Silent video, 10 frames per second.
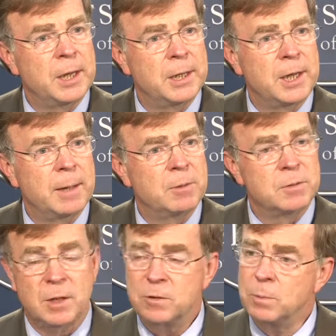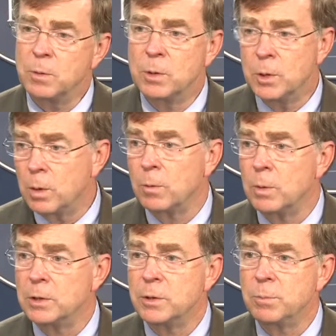handicap accessible, who are the
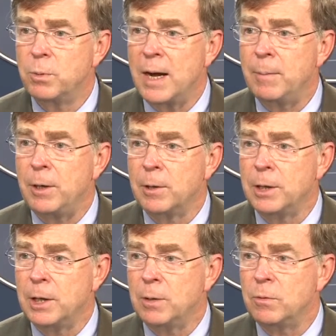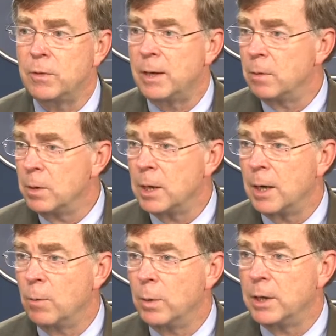ones who primarily use that
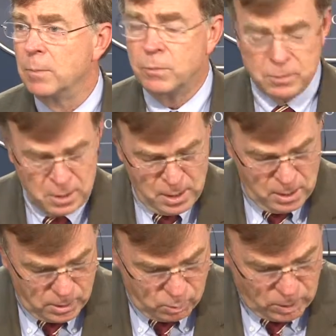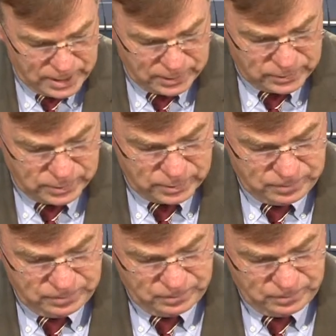Williams Aquatic Center.